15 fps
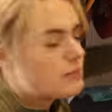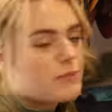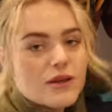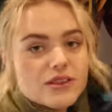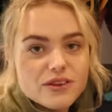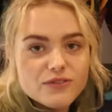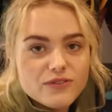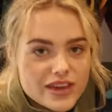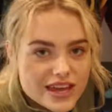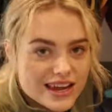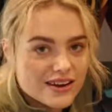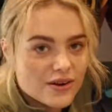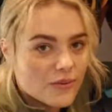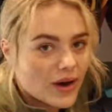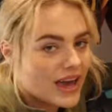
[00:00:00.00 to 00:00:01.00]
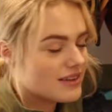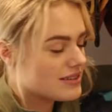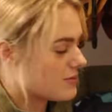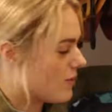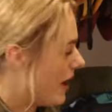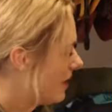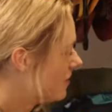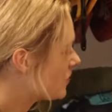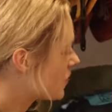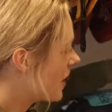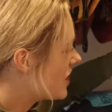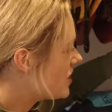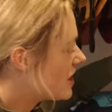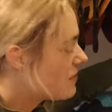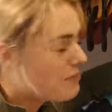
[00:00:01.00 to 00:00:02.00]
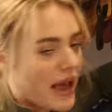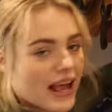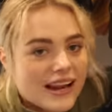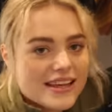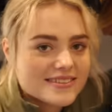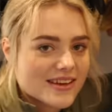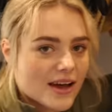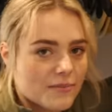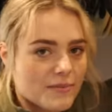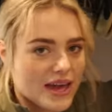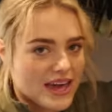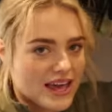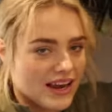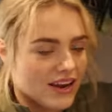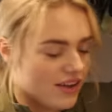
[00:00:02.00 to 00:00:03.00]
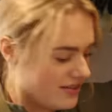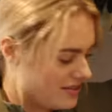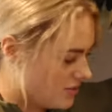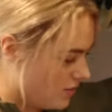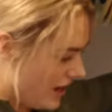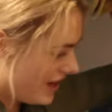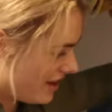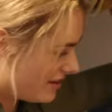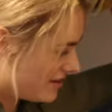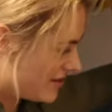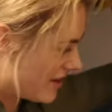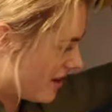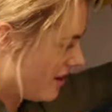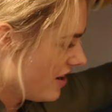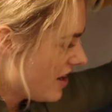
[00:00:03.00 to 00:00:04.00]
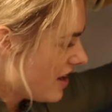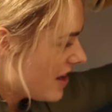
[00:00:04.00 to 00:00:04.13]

to put the feed away as well. We actually had Bailey's come here last week, so